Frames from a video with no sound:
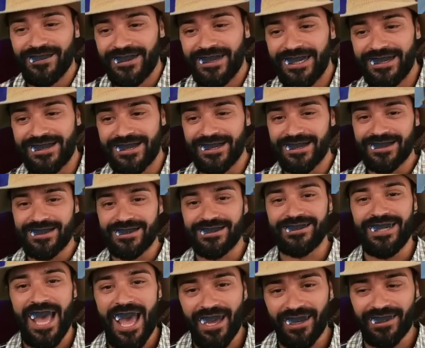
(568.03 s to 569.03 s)
It's just
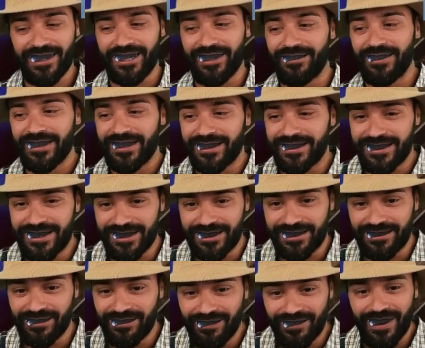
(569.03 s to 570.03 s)
dangling with
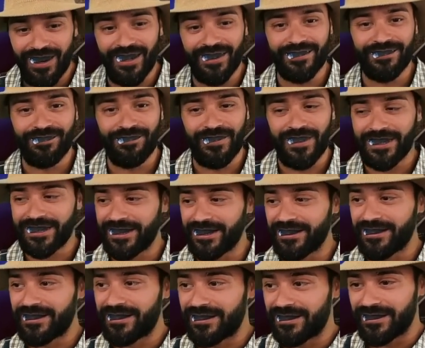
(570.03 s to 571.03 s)
just one
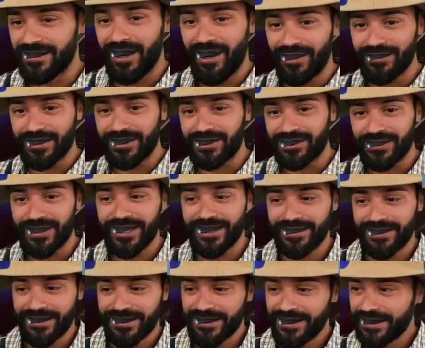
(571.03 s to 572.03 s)
fucking on the
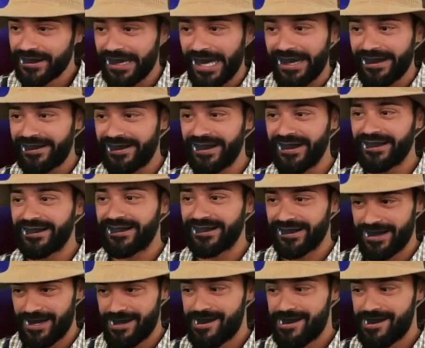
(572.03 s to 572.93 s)
tray. Nice. That's it.